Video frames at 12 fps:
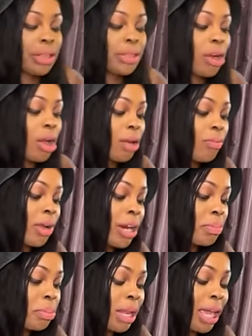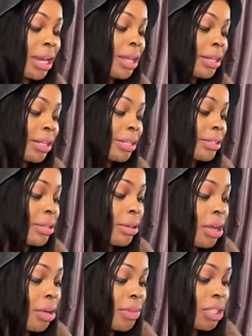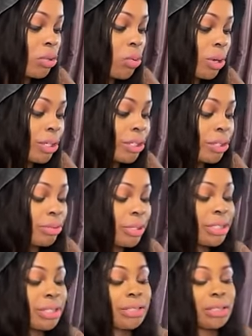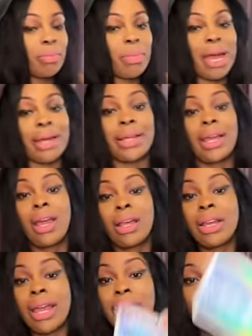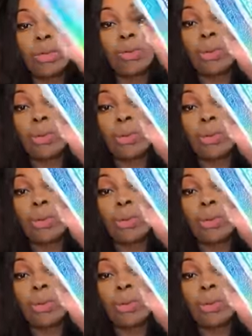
they're already planning this. They're coming towards you. This is somebody that you